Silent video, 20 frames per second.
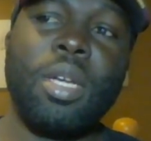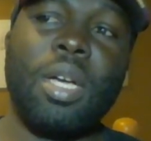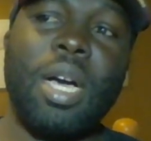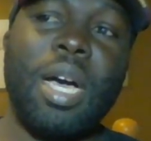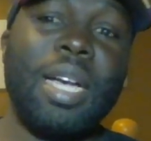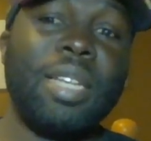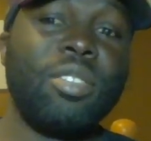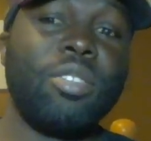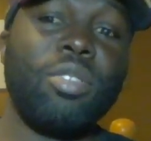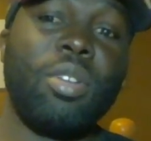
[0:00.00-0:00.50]

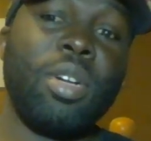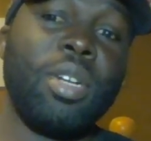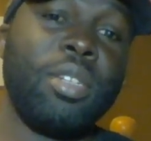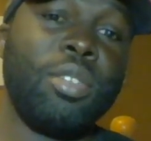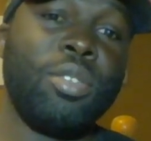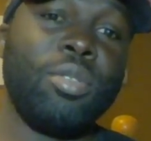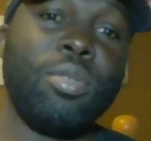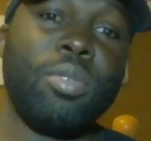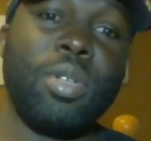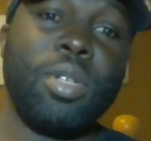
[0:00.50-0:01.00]
I
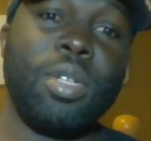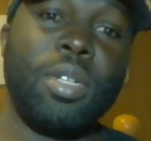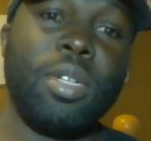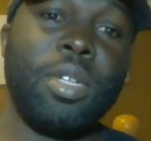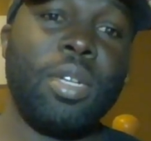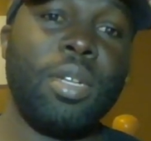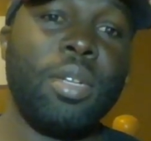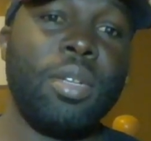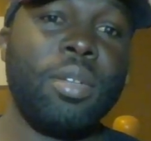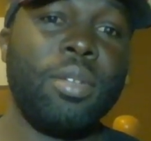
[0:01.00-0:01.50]
started
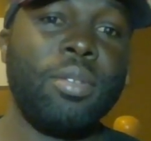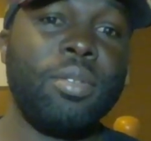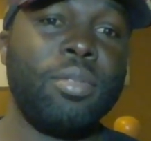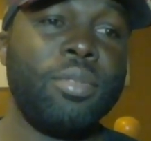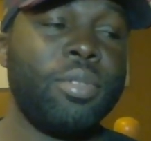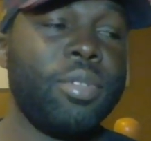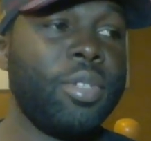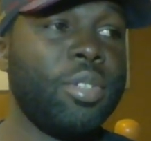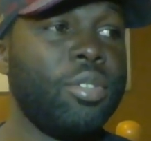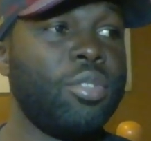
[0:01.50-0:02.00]
doing
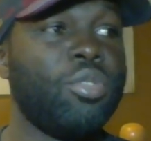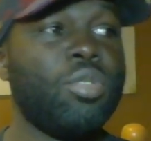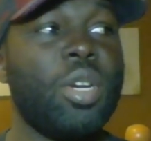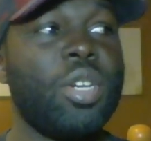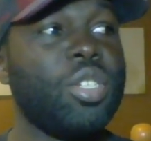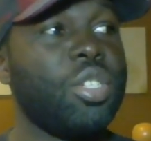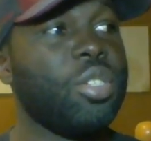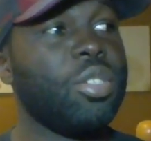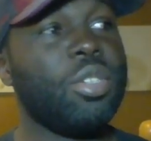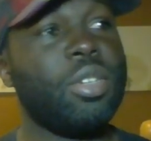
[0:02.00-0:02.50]

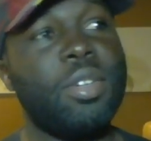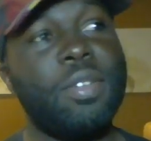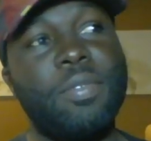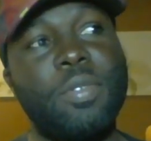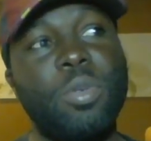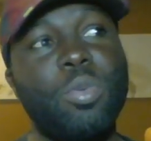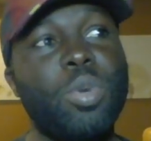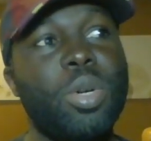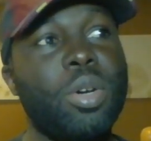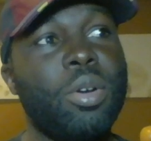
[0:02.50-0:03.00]
construction, or
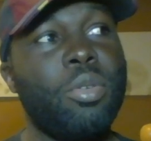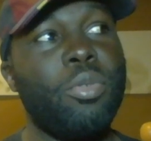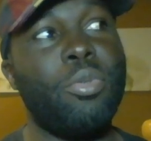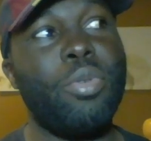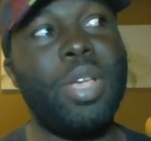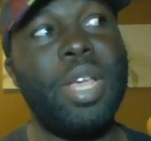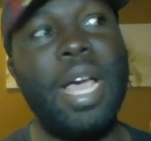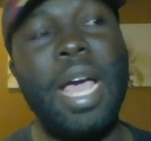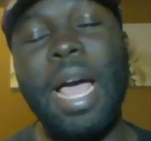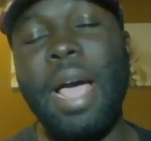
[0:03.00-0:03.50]
if you will,
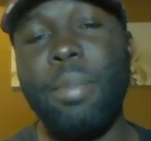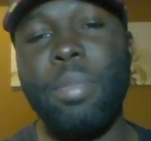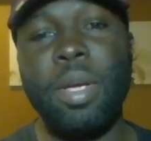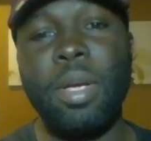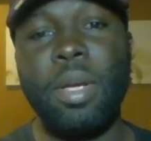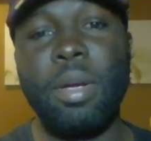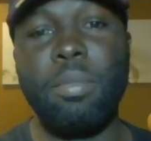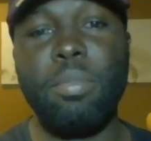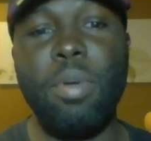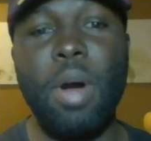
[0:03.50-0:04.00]

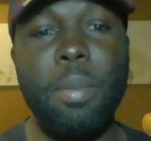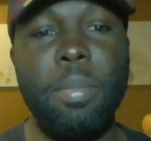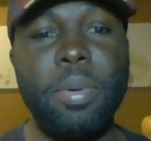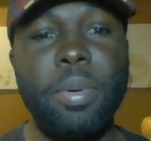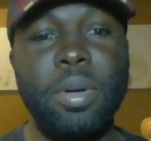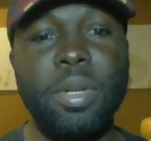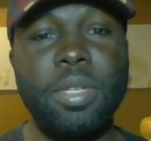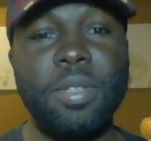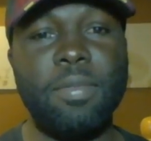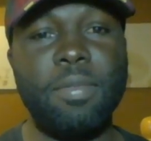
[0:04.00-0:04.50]
rehabbing
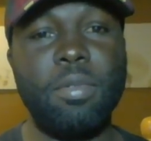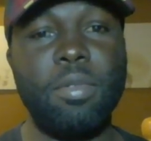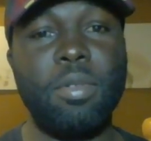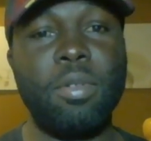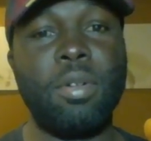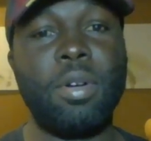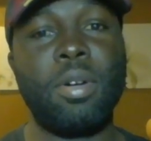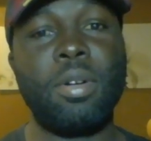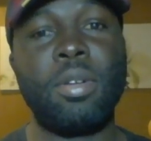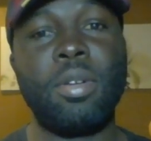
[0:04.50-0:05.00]
properties
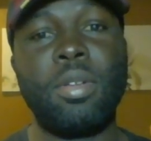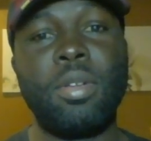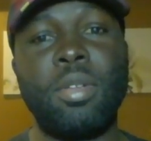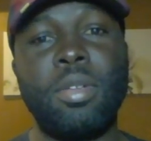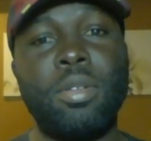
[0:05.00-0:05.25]
for,